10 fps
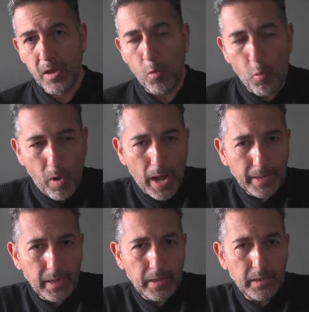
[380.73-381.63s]
What
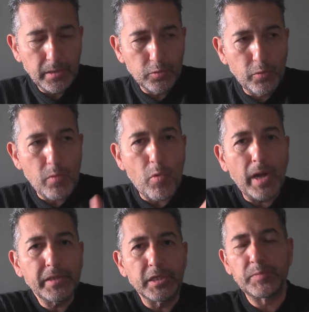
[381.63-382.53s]
do we
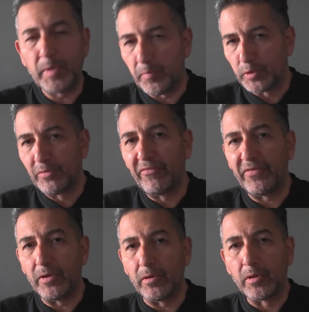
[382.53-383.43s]
want these people to
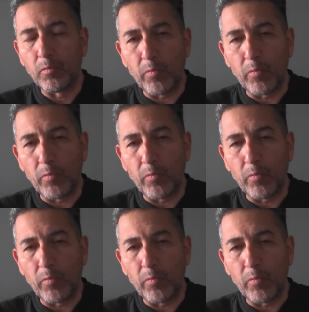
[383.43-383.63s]
feel?